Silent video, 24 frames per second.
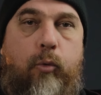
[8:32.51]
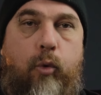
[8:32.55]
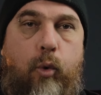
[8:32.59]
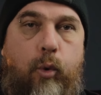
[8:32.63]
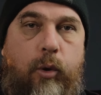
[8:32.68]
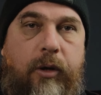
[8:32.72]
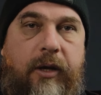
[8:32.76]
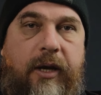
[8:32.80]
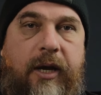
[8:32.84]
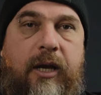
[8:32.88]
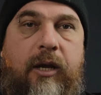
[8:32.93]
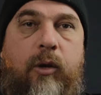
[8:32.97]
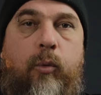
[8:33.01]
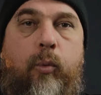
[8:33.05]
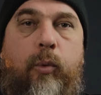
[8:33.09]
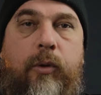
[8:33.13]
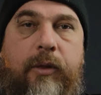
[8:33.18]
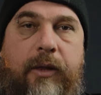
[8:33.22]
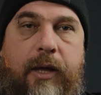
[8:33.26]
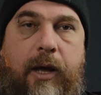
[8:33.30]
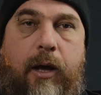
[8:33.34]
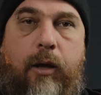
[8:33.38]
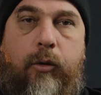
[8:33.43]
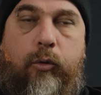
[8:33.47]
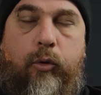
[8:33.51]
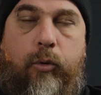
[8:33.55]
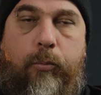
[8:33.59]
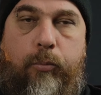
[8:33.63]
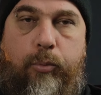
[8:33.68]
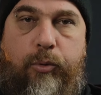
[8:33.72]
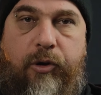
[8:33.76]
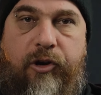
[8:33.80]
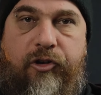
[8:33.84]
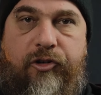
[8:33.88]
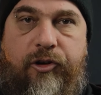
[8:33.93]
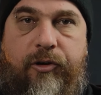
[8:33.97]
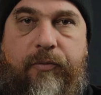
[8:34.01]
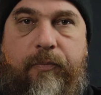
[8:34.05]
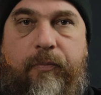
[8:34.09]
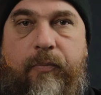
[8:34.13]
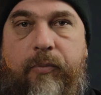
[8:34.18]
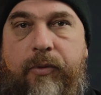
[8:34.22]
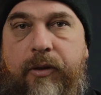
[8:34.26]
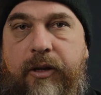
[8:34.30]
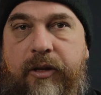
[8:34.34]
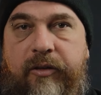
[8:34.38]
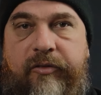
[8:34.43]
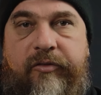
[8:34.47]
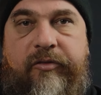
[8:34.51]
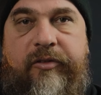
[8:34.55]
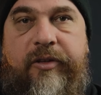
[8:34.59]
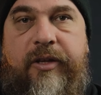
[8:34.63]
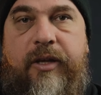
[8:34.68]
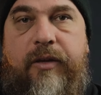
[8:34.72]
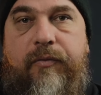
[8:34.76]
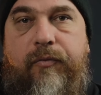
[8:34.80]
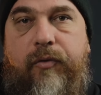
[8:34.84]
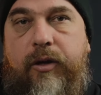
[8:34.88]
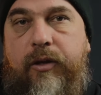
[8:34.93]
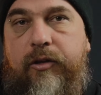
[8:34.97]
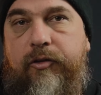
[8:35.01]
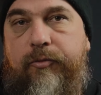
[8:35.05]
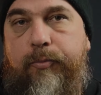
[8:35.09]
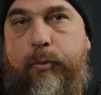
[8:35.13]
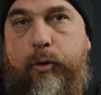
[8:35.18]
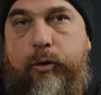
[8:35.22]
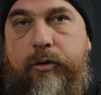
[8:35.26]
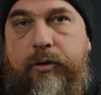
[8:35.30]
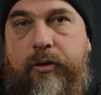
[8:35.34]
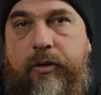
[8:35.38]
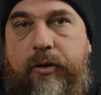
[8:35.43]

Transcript: chord again without compression. See if you can spot the